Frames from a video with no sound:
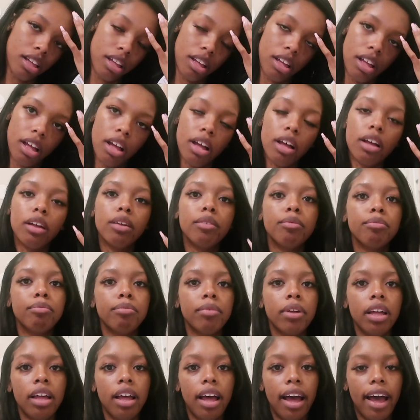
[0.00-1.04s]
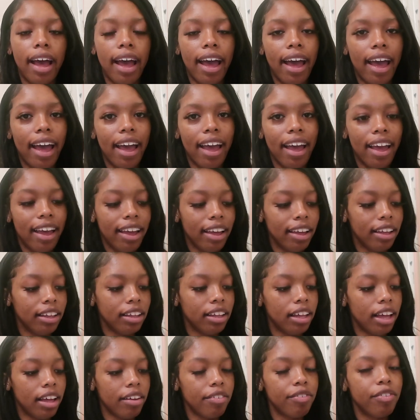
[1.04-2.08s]
I
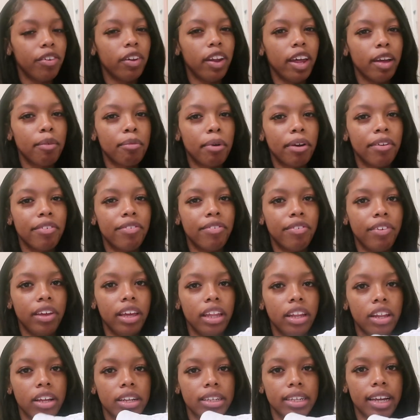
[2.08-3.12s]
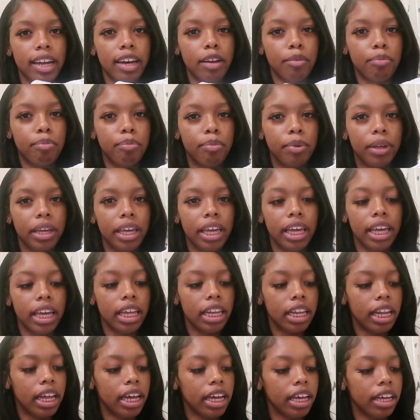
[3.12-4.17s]
feel like my feet looks kind of big
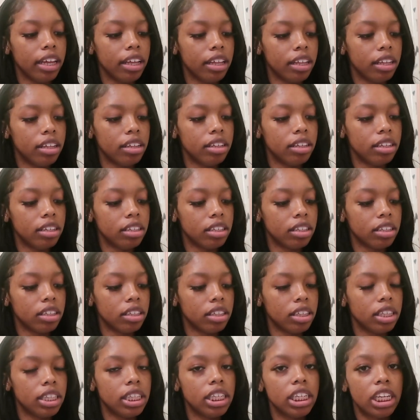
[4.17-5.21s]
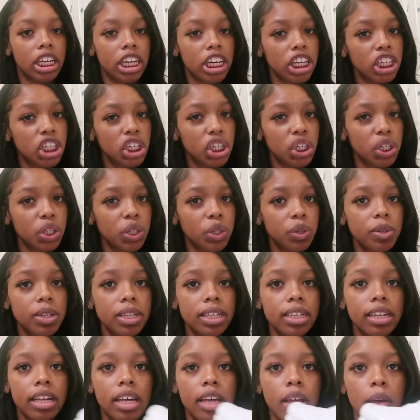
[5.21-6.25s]
in tennis
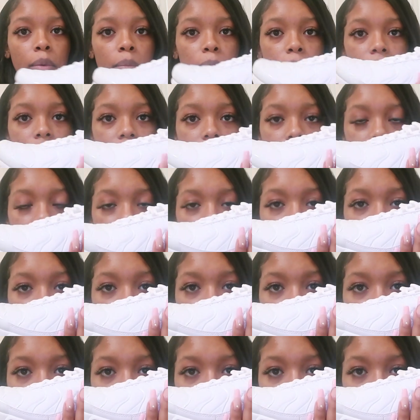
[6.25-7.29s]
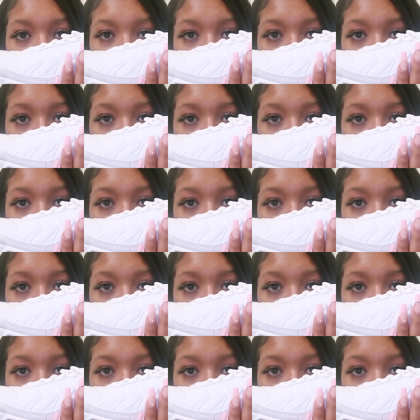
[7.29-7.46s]
shoes, but these actually